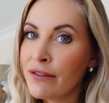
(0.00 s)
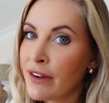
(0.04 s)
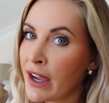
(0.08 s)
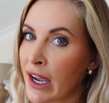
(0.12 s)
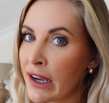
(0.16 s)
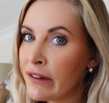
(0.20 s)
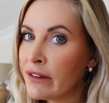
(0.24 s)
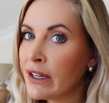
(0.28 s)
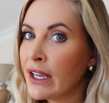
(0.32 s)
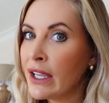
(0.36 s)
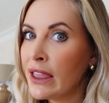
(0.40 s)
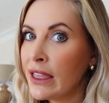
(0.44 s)

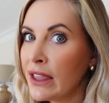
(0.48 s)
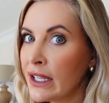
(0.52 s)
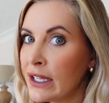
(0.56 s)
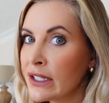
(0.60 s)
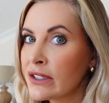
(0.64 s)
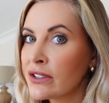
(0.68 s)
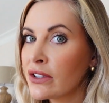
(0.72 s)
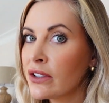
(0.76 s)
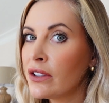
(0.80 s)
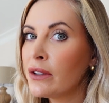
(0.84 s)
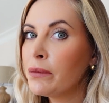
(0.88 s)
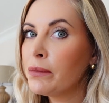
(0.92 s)
very
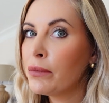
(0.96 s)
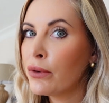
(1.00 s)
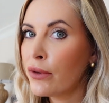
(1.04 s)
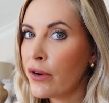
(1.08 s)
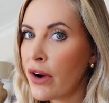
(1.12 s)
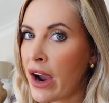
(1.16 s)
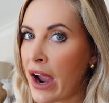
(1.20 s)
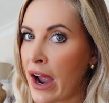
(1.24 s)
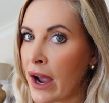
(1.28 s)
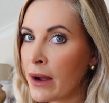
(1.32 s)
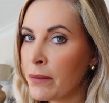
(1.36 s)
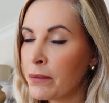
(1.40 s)
little
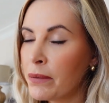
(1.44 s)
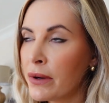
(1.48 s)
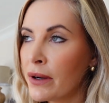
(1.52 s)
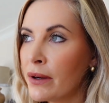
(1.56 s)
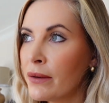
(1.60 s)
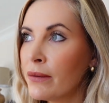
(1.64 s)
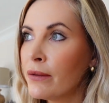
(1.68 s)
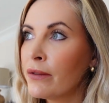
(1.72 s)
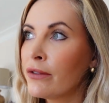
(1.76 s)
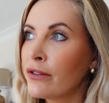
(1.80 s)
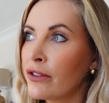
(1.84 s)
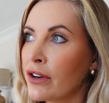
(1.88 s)
prep
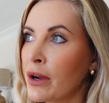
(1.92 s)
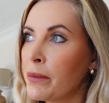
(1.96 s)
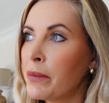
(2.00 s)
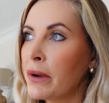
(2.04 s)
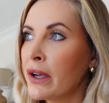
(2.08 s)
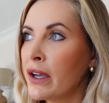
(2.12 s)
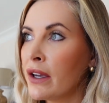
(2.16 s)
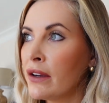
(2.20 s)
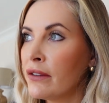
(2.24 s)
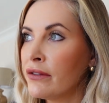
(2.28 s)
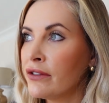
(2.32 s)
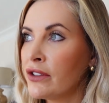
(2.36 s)
for a
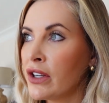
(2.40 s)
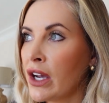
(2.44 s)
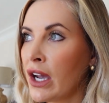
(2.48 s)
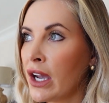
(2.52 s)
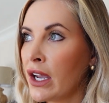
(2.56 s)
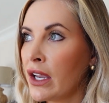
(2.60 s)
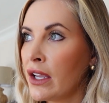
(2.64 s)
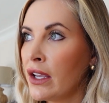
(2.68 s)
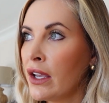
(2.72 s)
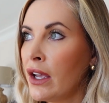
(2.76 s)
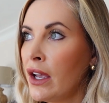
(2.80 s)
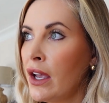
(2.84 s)

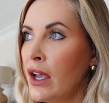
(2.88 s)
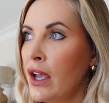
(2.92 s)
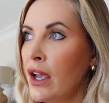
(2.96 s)
birthday.